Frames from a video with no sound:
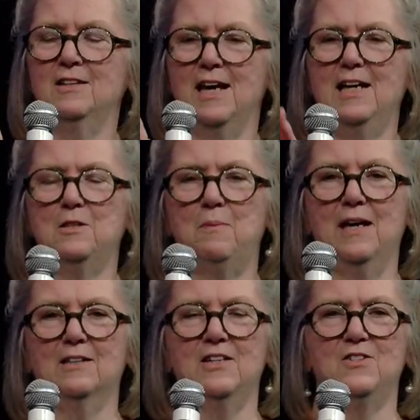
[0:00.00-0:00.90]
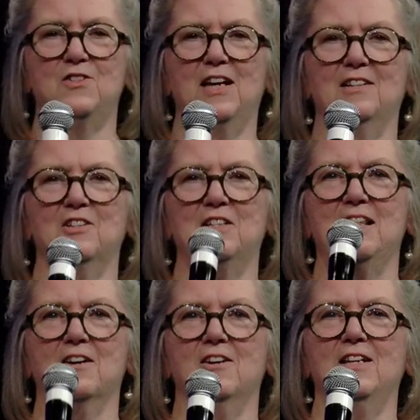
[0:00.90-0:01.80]
In the eighth panel, he's
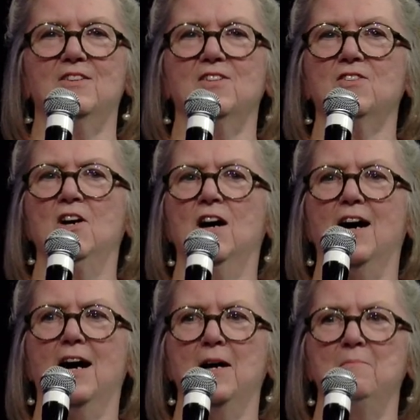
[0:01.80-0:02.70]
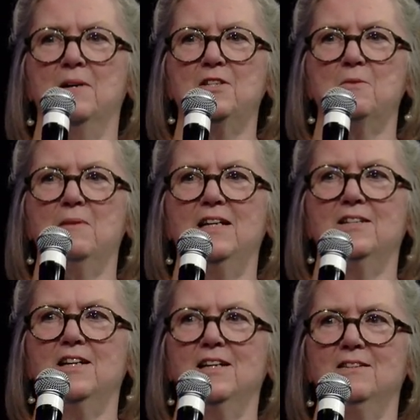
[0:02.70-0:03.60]
standing there and he says, I must
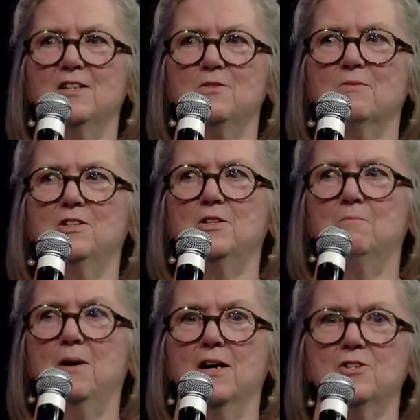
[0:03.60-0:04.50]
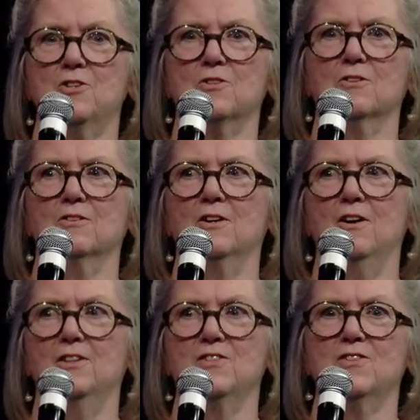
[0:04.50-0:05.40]
maintain this rigid posture or
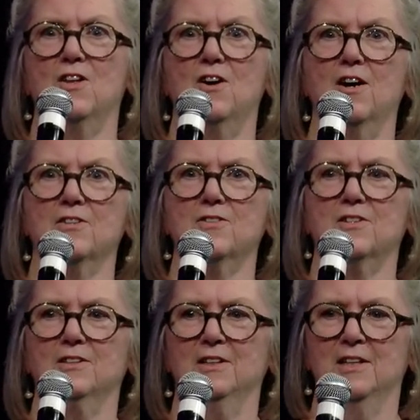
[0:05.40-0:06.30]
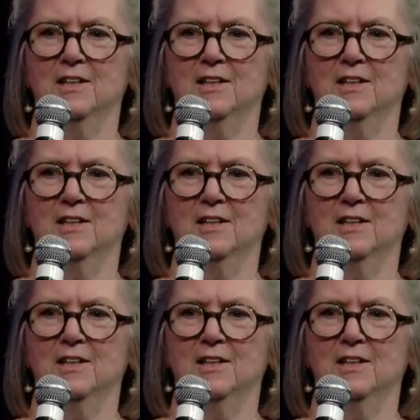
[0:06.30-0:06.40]
all is lost.